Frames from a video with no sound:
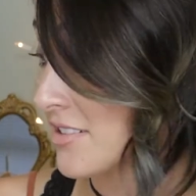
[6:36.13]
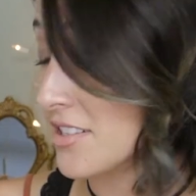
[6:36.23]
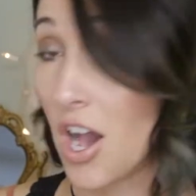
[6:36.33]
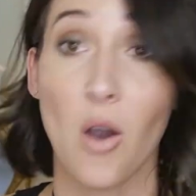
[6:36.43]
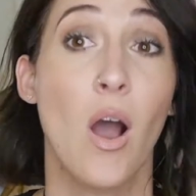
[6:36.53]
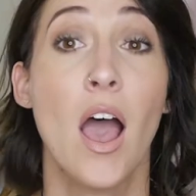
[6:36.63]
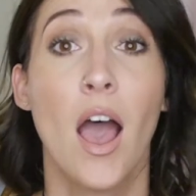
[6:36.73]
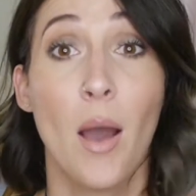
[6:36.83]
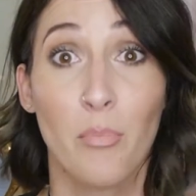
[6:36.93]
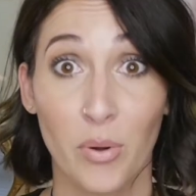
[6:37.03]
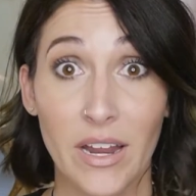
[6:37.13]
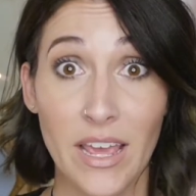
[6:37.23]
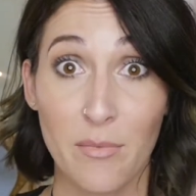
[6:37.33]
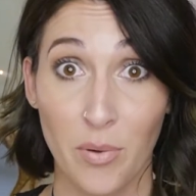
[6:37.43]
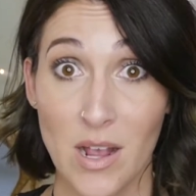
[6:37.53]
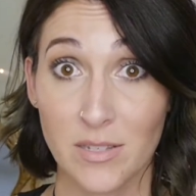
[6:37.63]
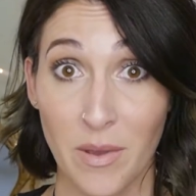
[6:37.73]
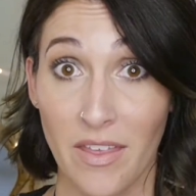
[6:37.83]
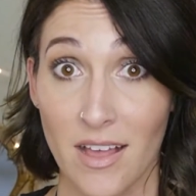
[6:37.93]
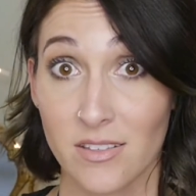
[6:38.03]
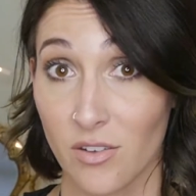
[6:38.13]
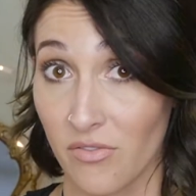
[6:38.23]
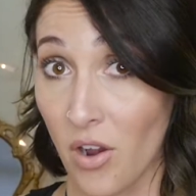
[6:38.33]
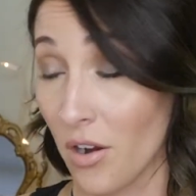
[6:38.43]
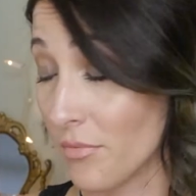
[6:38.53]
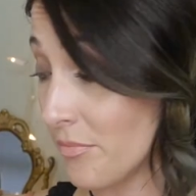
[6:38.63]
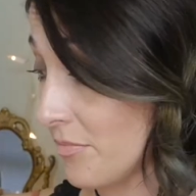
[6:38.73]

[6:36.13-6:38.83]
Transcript: So pretty impressed by that so far.